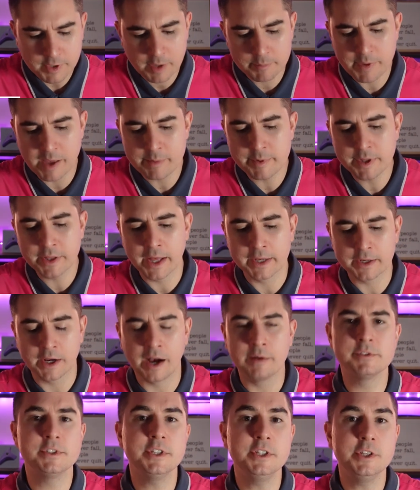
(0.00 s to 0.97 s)
maybe, like,
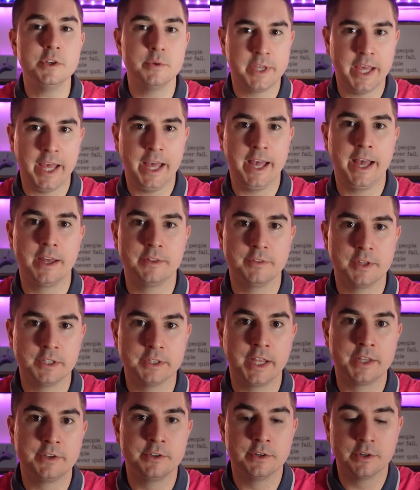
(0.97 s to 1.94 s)
obviously you can, the
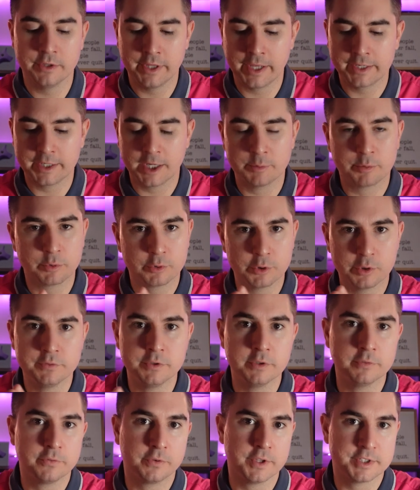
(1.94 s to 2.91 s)
lender like
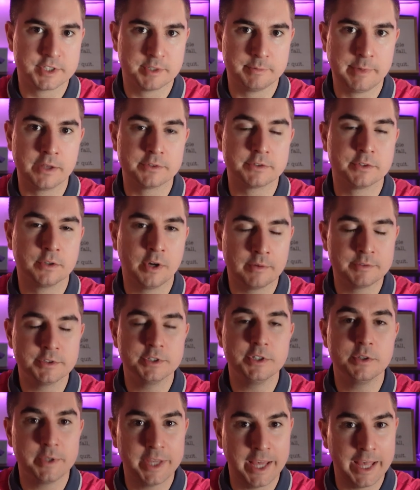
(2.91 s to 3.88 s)
approved you for this amount, so
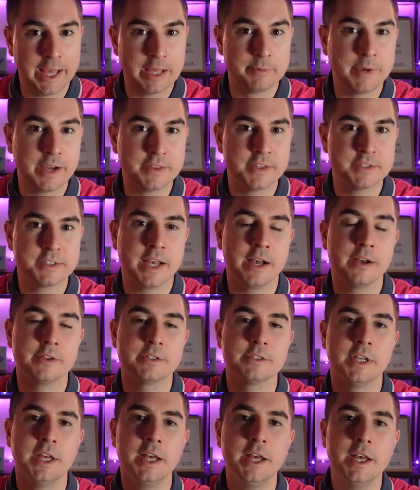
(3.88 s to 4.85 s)
obviously you can buy this
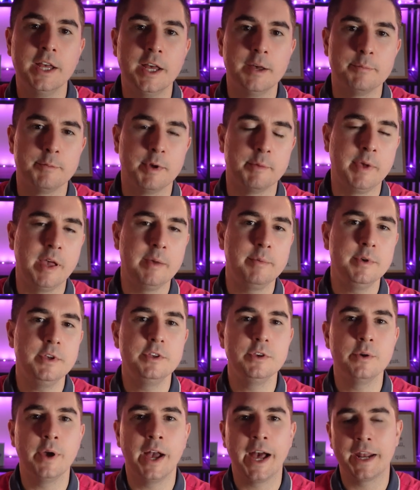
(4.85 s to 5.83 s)
house, but maybe
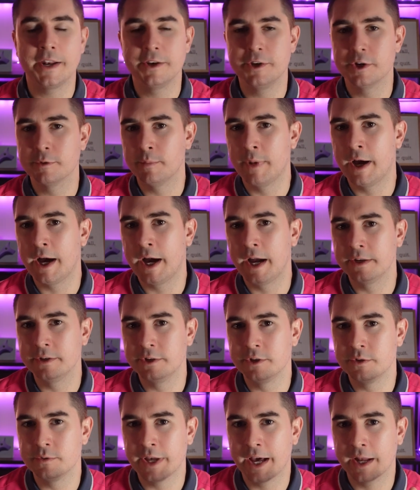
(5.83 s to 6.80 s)
you had in your
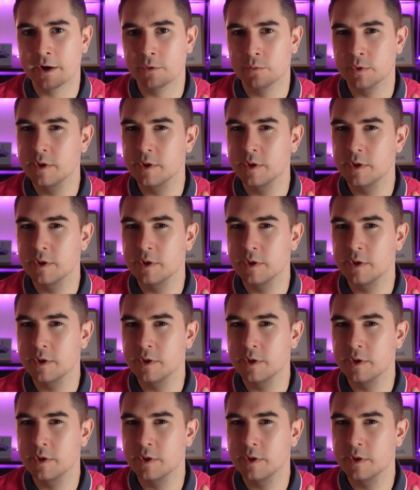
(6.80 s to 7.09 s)
mind, you kind of